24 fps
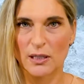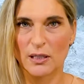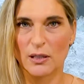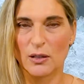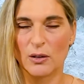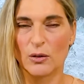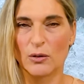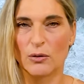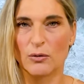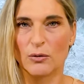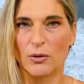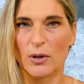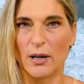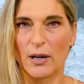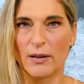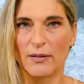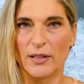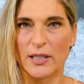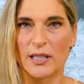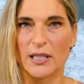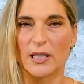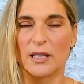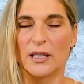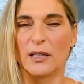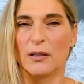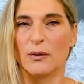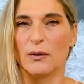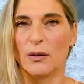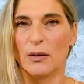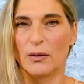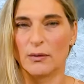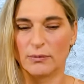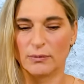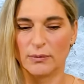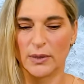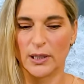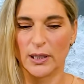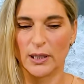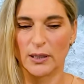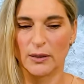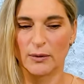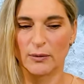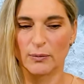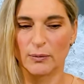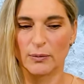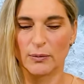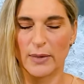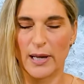You obviously you
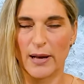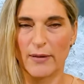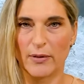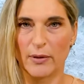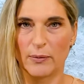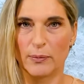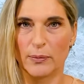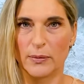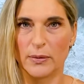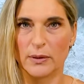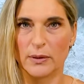know have a